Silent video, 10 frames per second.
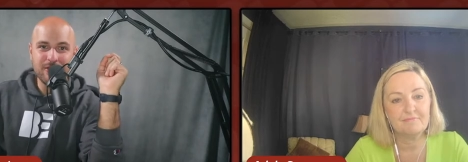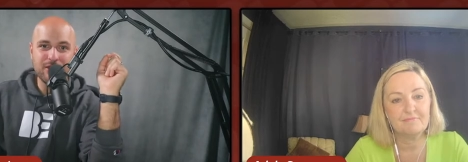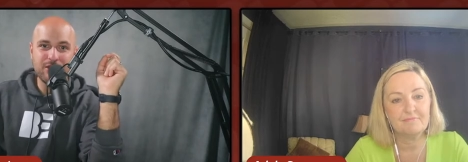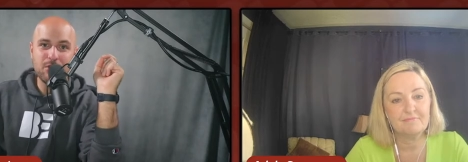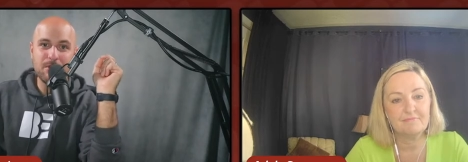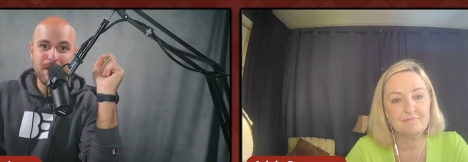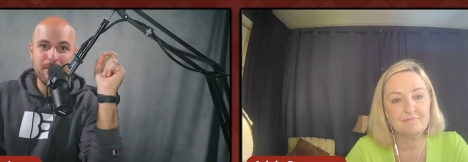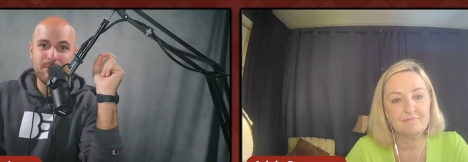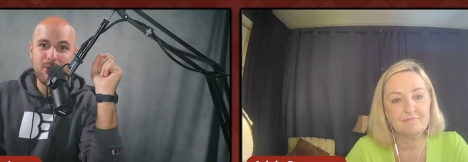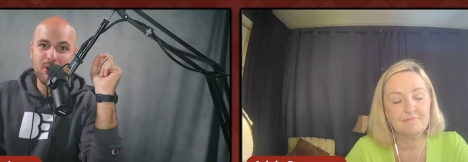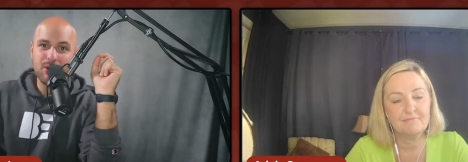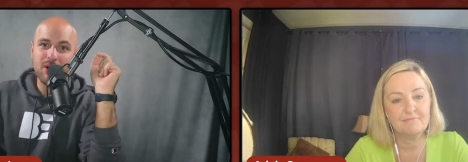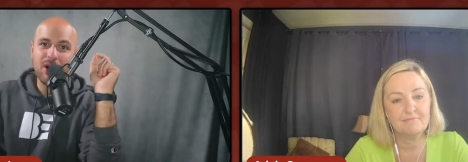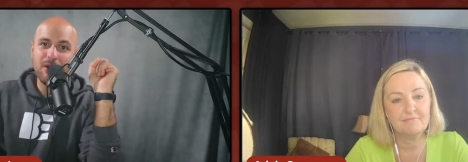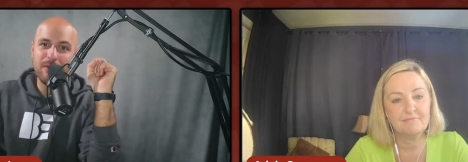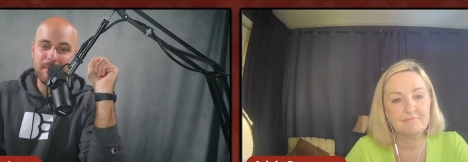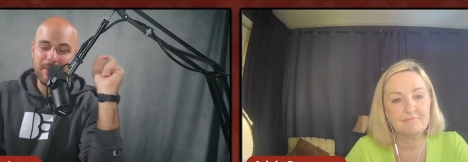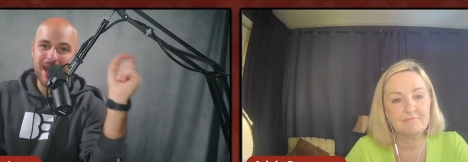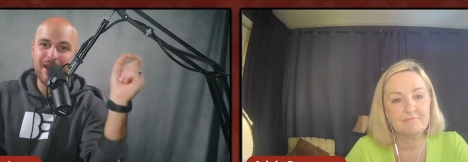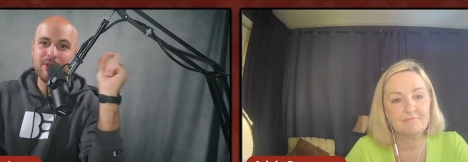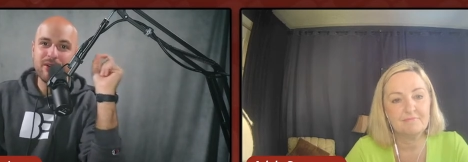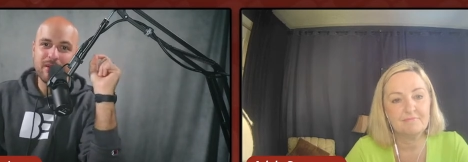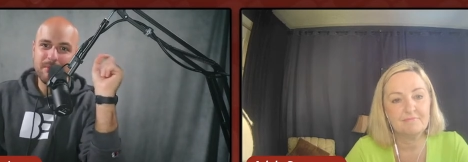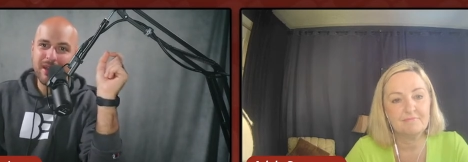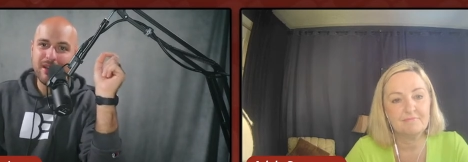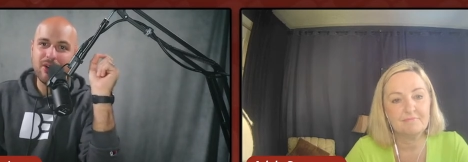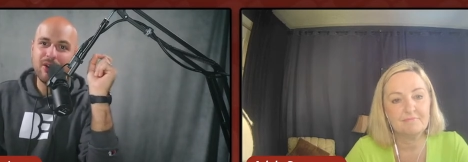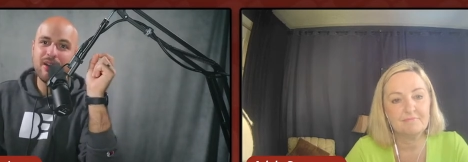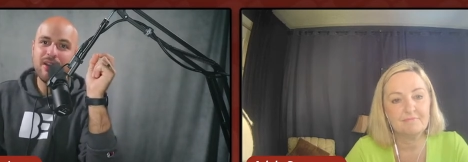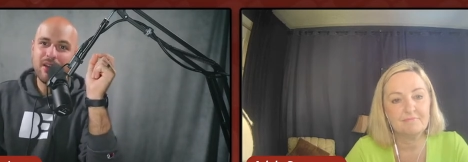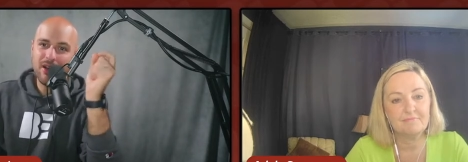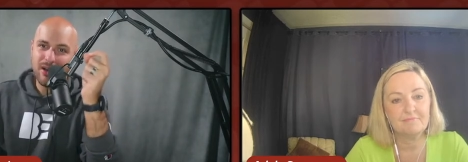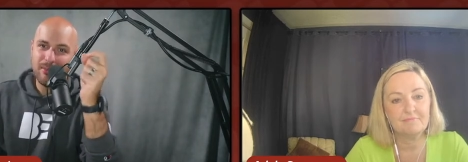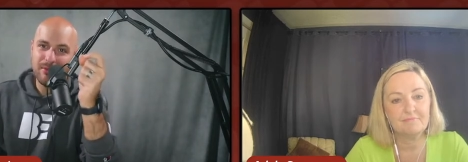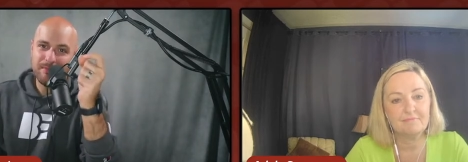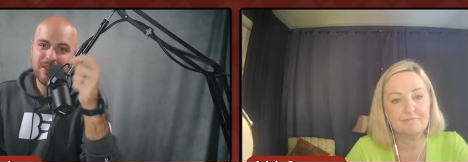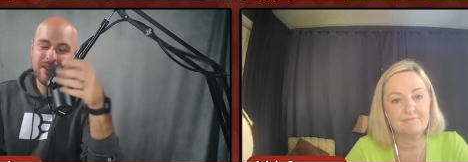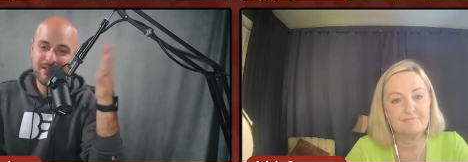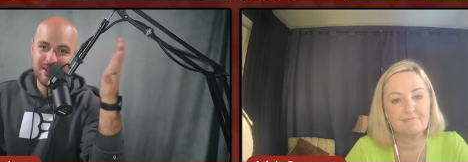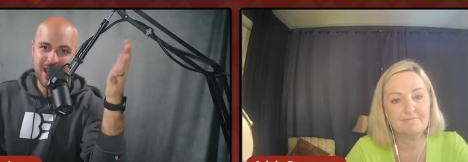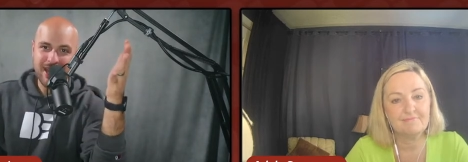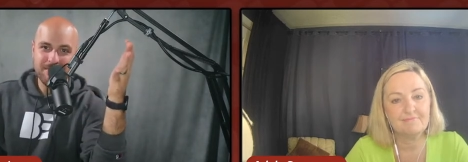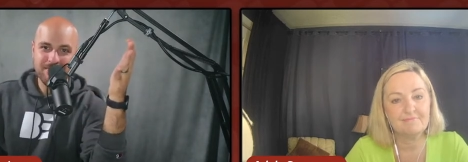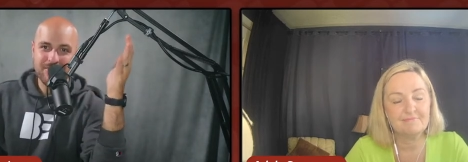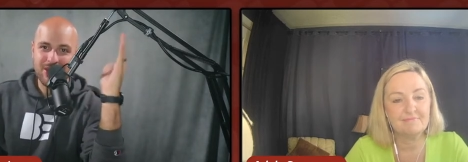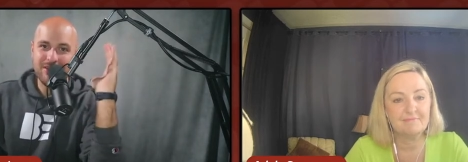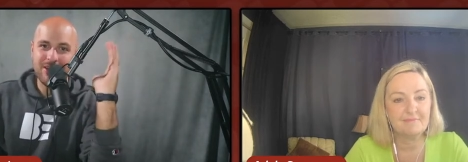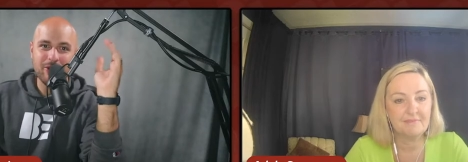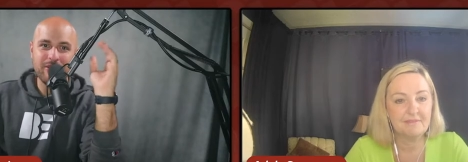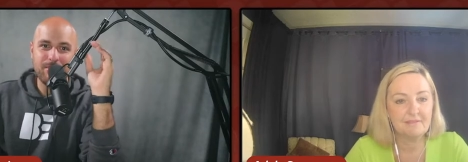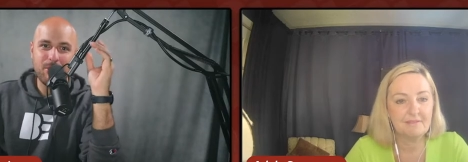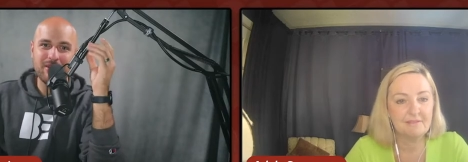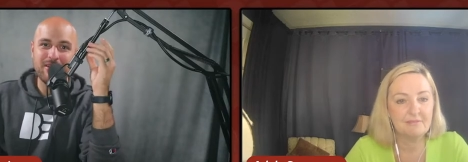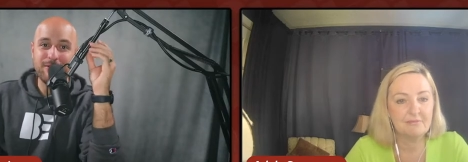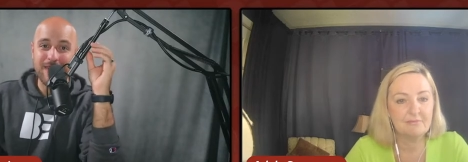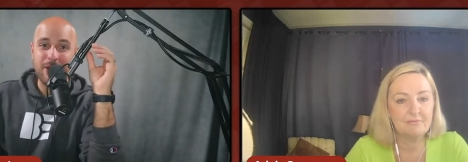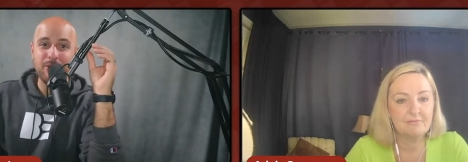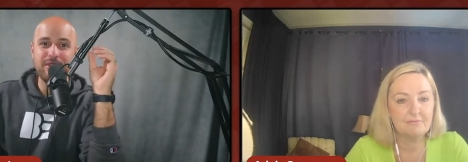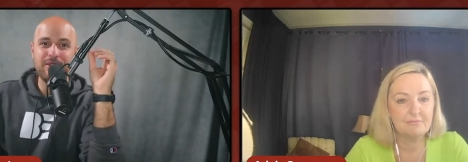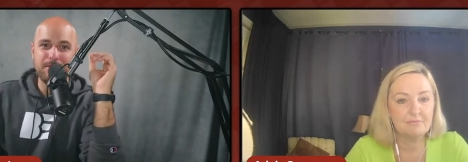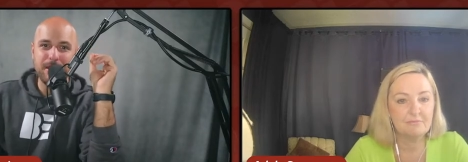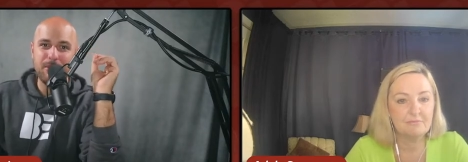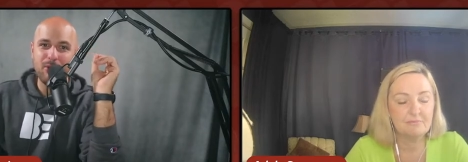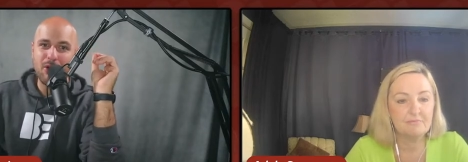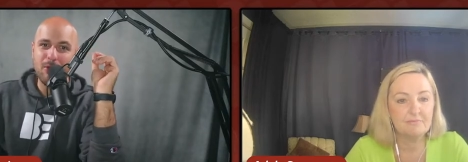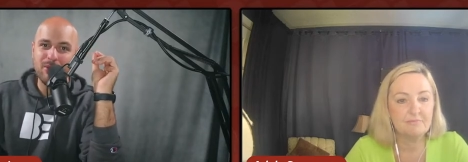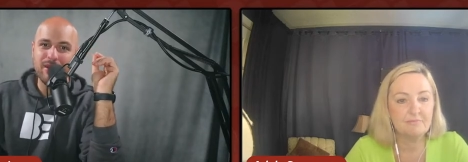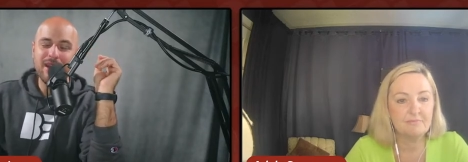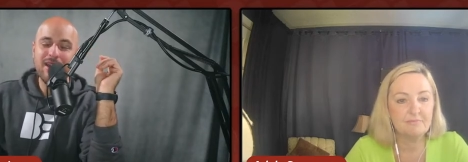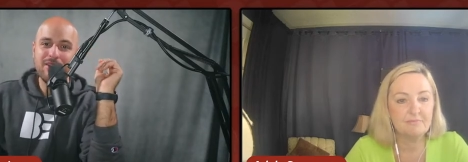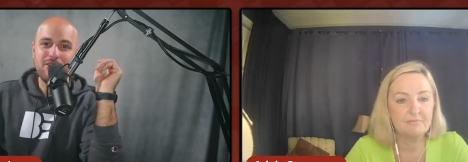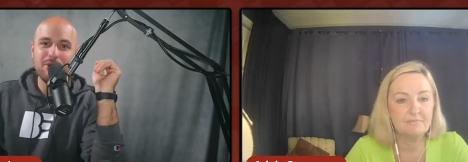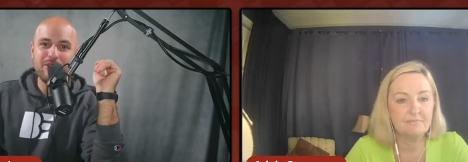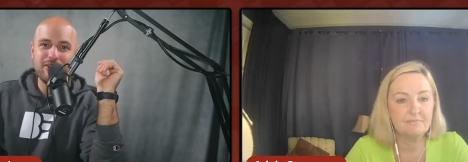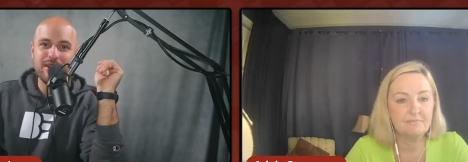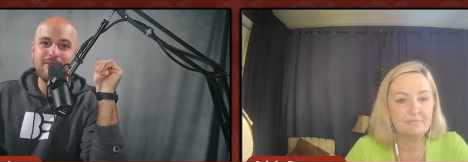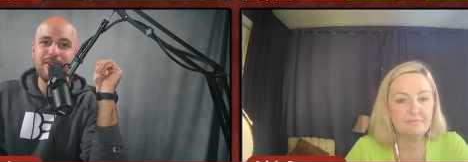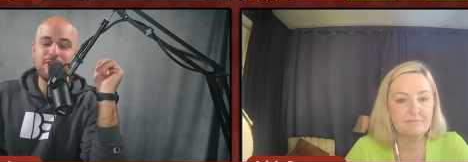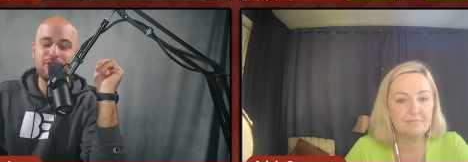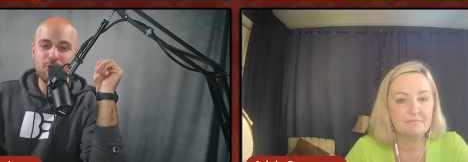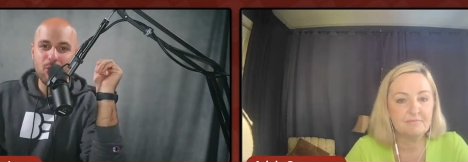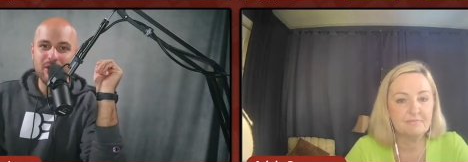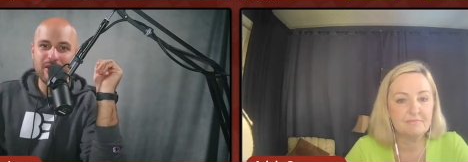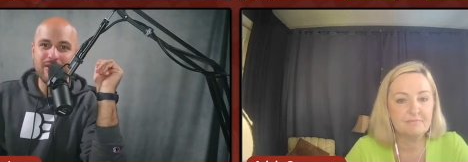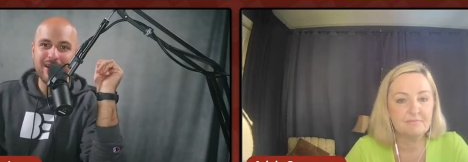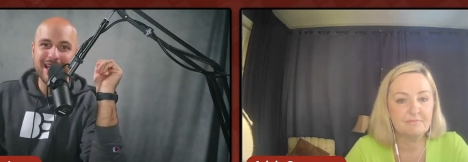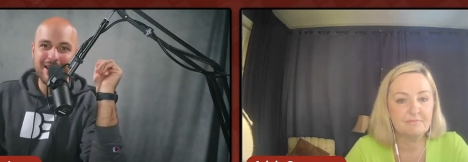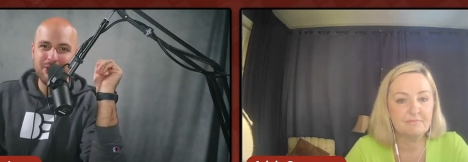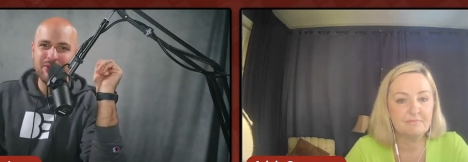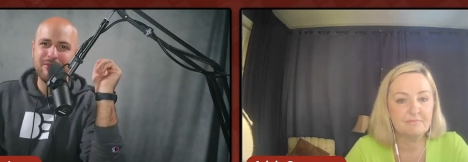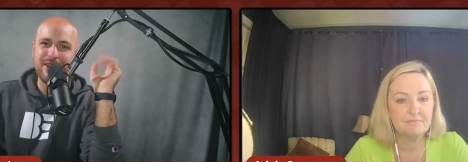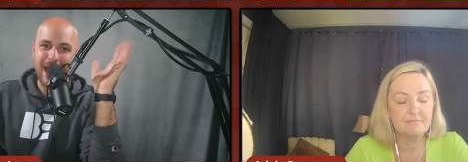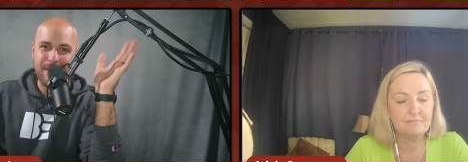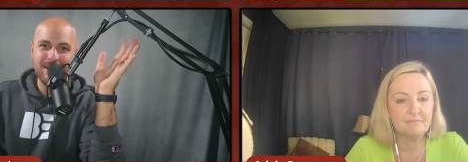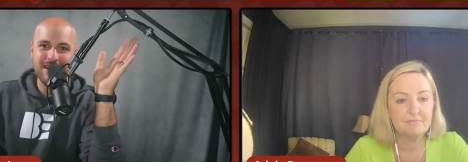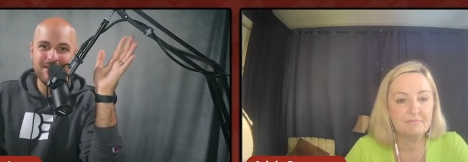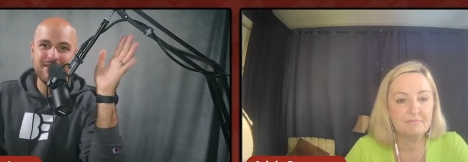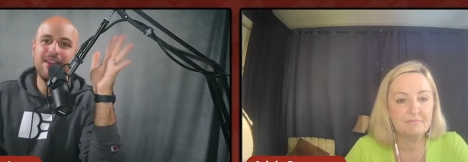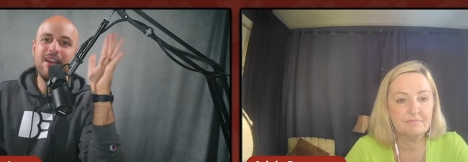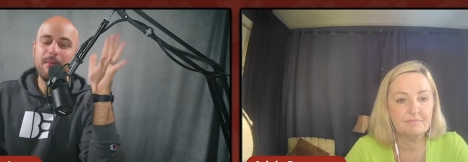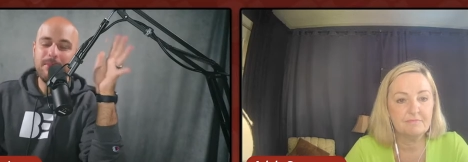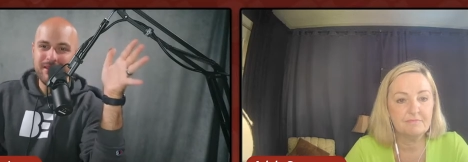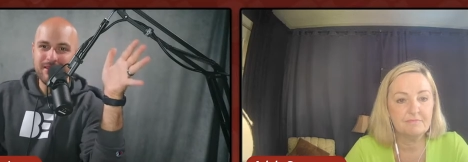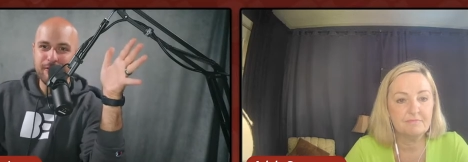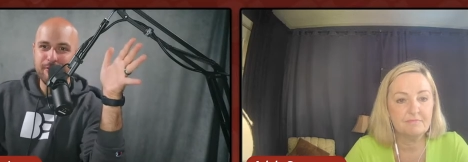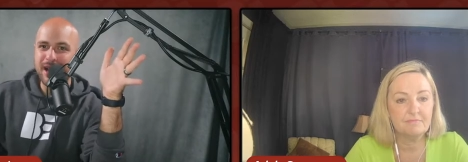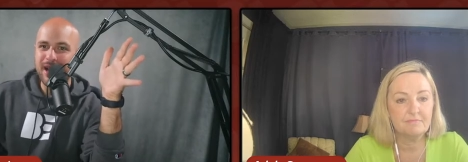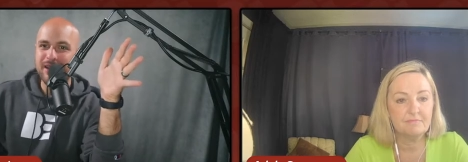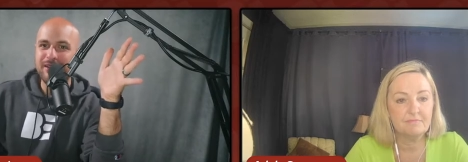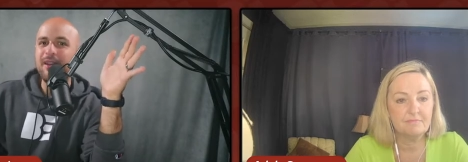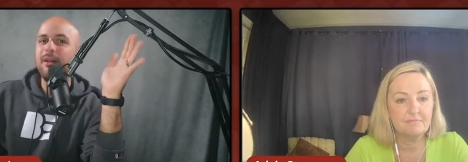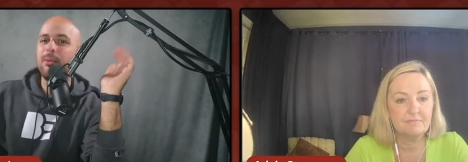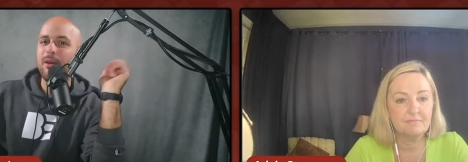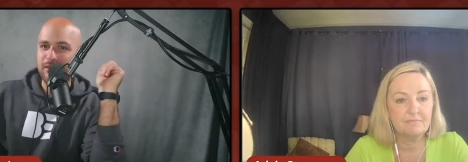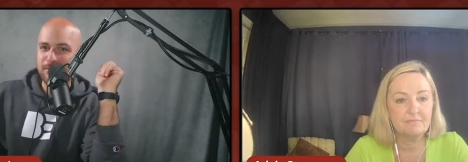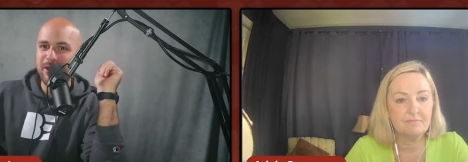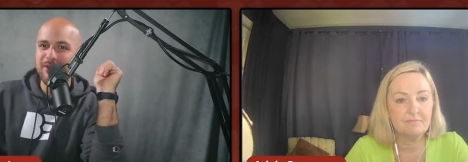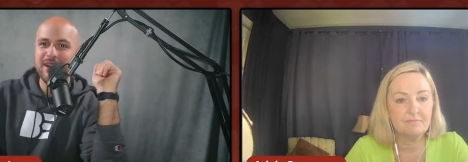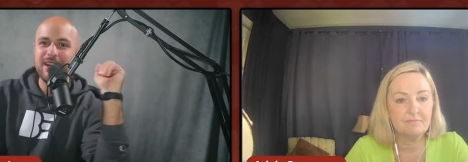Speaker 1: through a member portal called the Pattern Maker Hub. Today, Adele supports thousands of people globally to achieve extraordinary levels of happiness, peace of mind, prosperity,